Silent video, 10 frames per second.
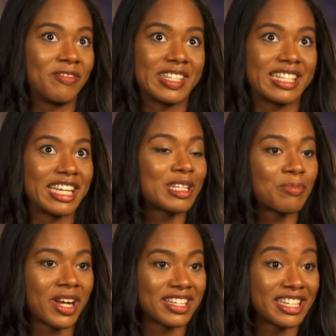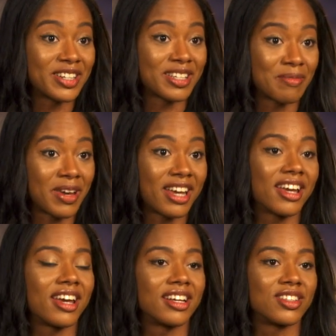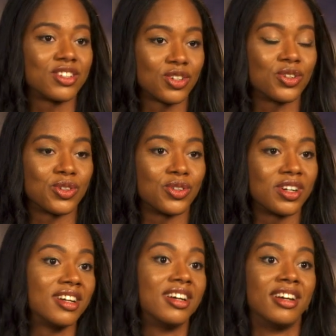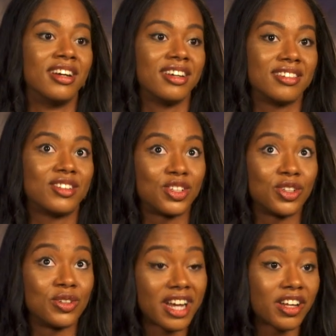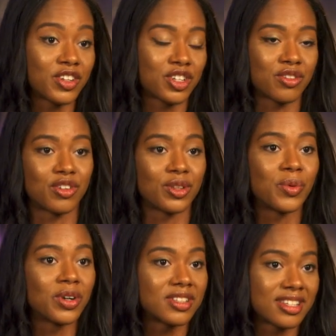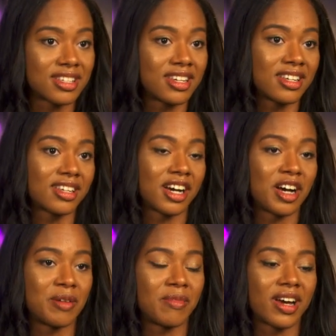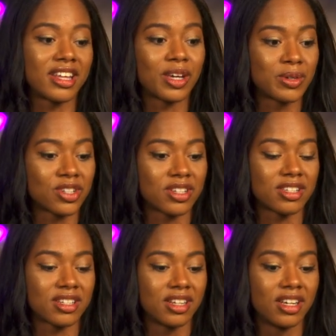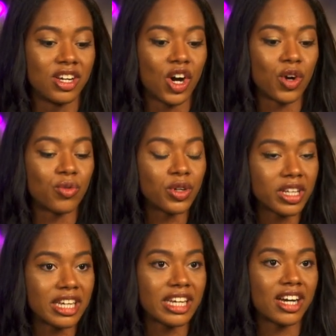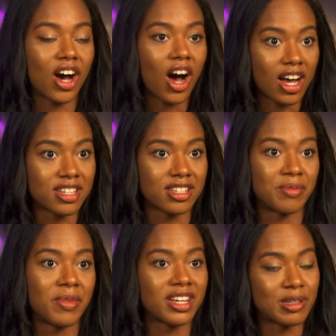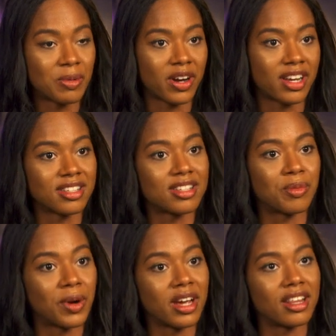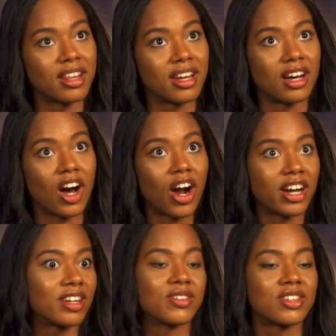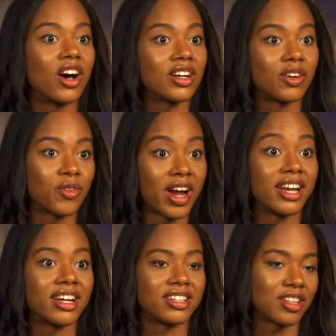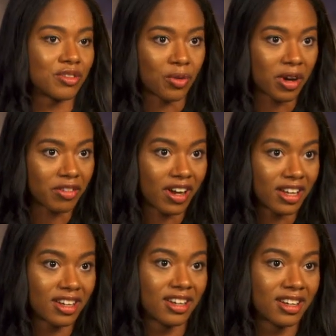6+ years in the making to television for the world to see. I think it was just a really awesome experience to bring the art of songwriting to the forefront.